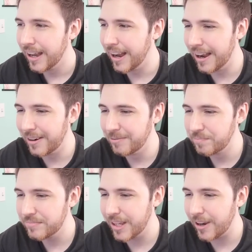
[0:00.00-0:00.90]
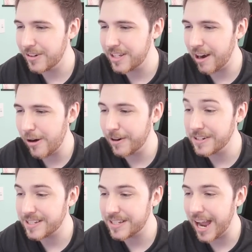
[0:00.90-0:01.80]
Hotaru
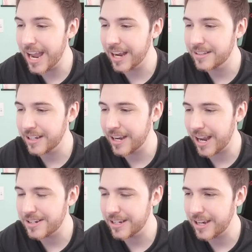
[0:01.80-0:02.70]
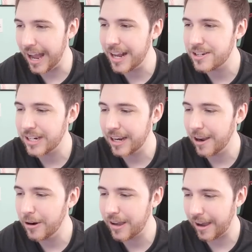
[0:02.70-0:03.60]
or Saya
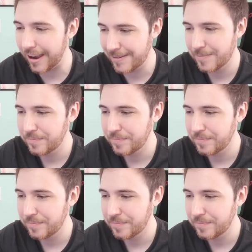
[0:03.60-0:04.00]
Degashikashi? Okay.